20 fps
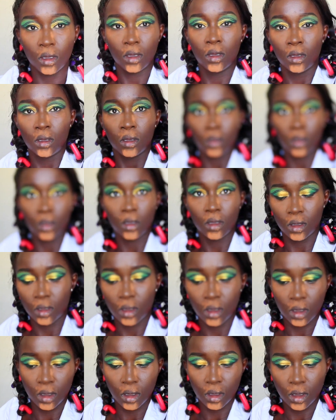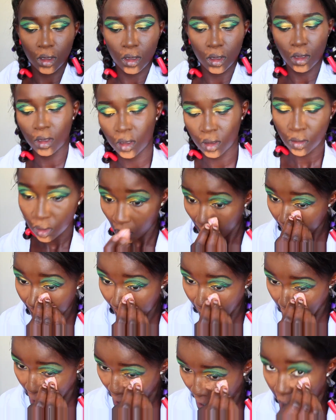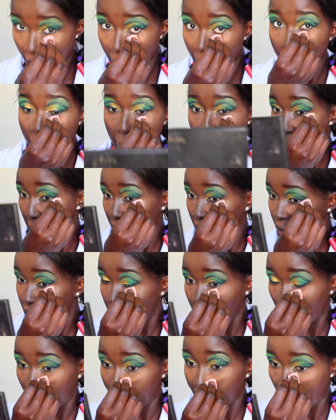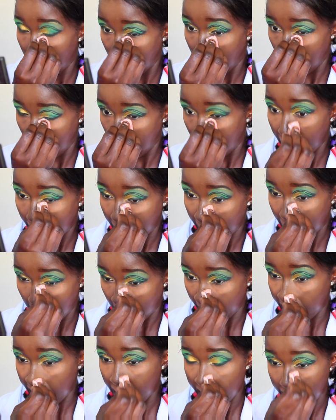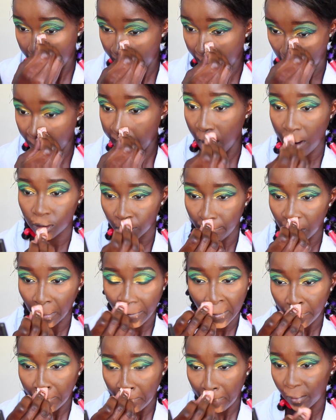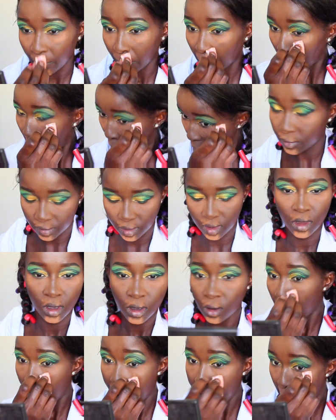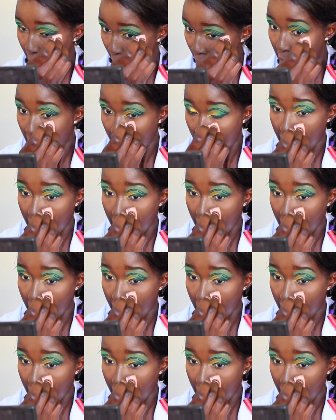so it absorbs a lot of it, so it doesn't become as much as you can see at the moment.